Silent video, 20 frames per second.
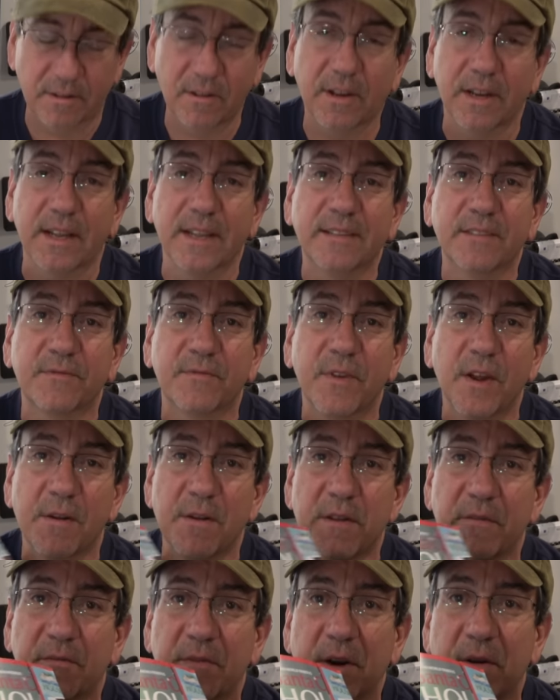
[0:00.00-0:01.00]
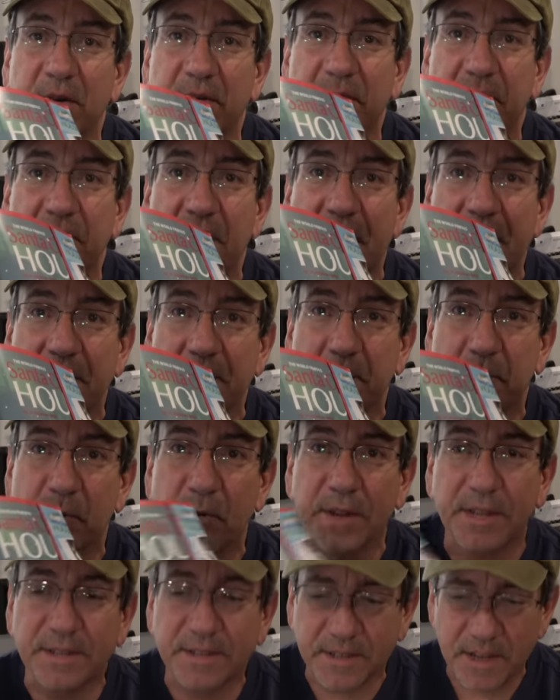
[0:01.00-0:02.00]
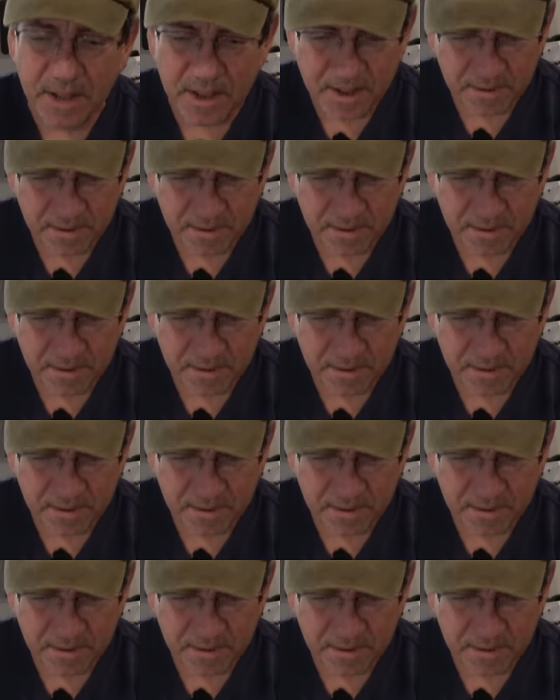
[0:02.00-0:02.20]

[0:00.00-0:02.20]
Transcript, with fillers: look it's very very fine print